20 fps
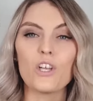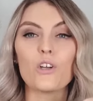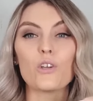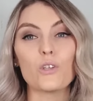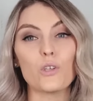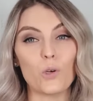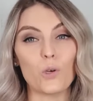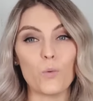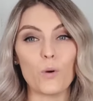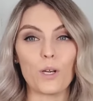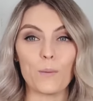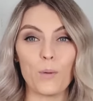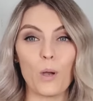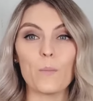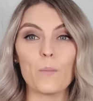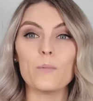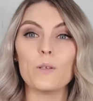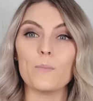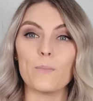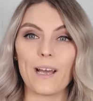You'll want to
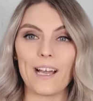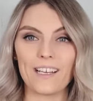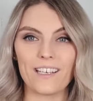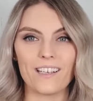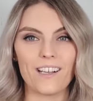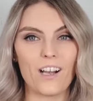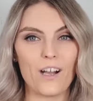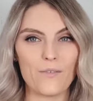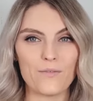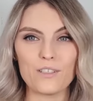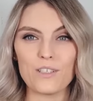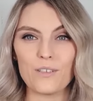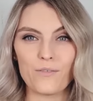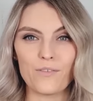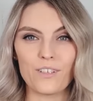pop it back after you've